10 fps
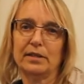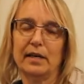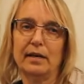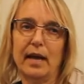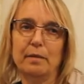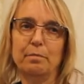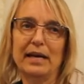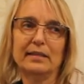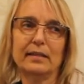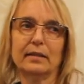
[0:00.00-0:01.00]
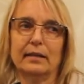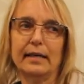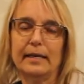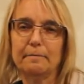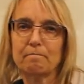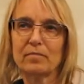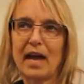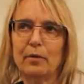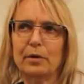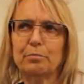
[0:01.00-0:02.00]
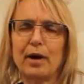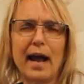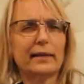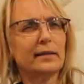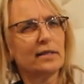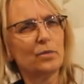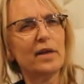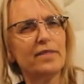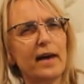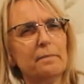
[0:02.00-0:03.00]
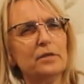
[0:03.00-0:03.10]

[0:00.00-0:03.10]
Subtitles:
and basically I would practice with them